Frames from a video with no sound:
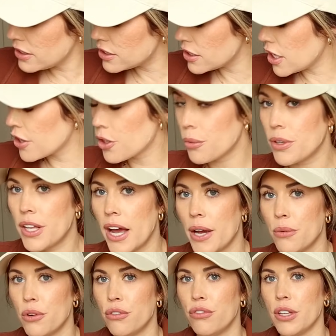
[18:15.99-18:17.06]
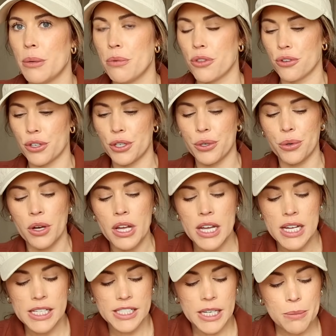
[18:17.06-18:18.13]
is another one that I will flip through
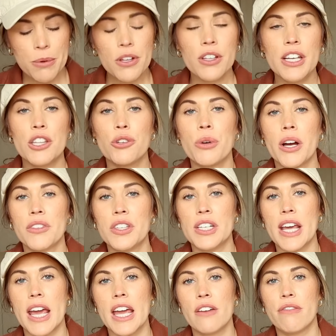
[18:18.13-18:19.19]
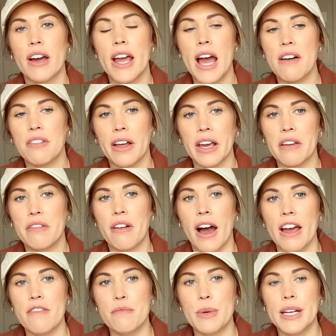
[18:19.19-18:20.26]
typically throughout the day if I have like
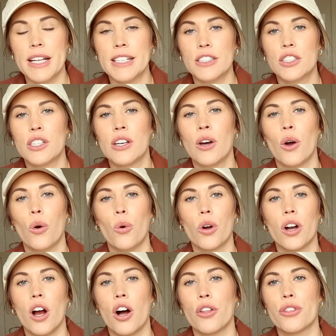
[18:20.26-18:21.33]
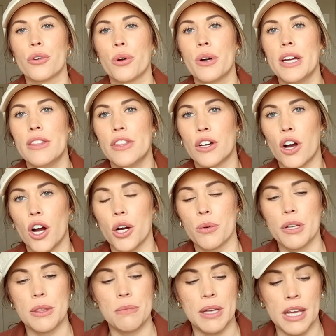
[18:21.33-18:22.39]
5 minutes, or I'll throw it in the car
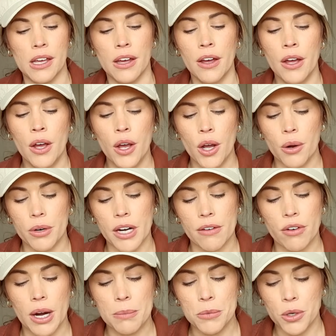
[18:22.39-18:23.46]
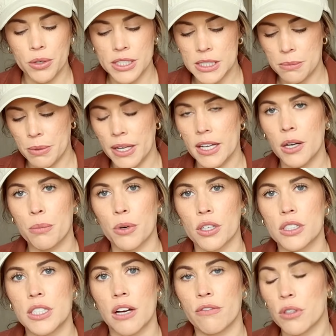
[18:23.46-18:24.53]
with me whenever I'm going to pick
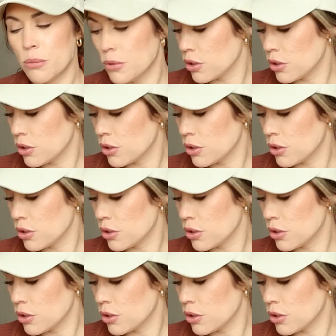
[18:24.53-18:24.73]
Brooks up from